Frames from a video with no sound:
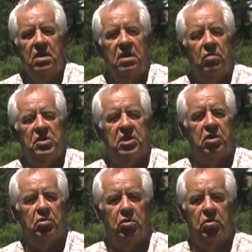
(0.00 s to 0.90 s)
which
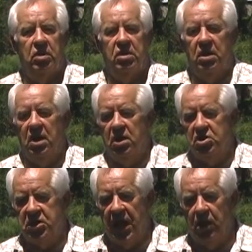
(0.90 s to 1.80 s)
included
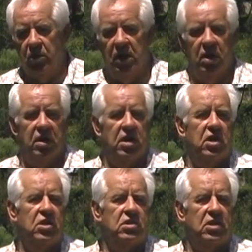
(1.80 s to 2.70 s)
shallow
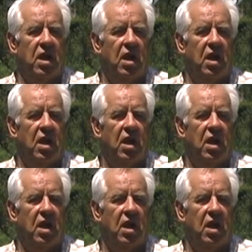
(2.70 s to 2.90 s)
areas